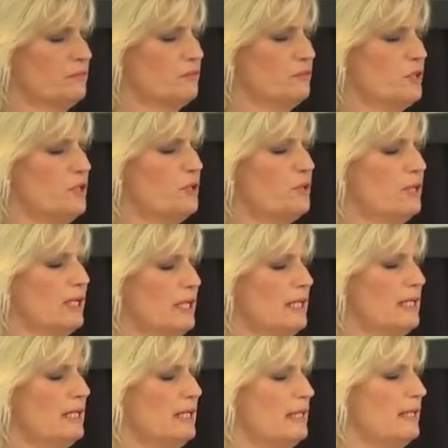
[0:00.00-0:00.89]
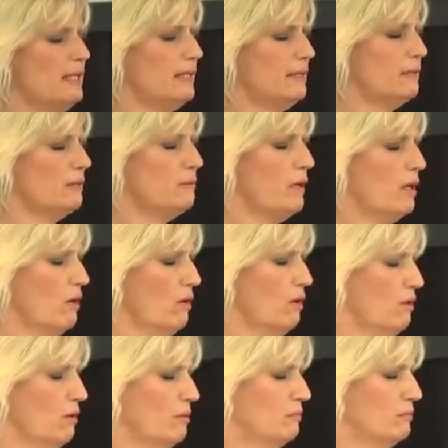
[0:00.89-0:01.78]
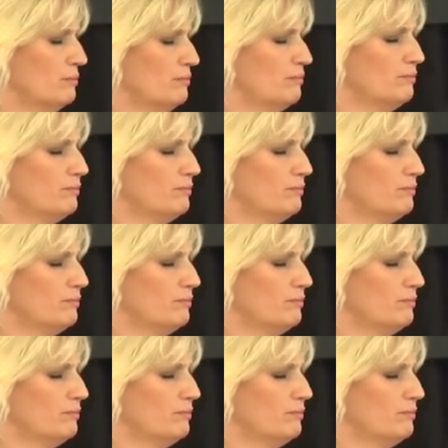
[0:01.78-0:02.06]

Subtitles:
For your healing balm